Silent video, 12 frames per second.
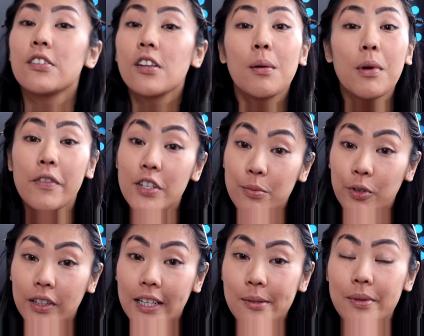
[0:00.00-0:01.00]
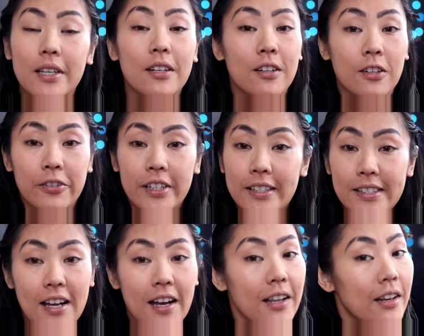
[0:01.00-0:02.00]
You saw my vision board last week. Korea is
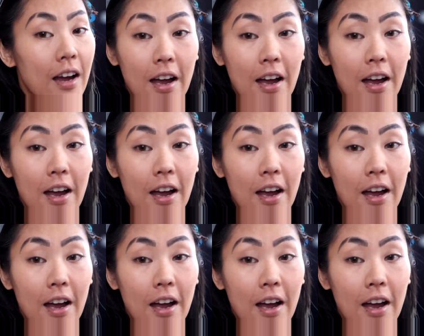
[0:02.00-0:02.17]
on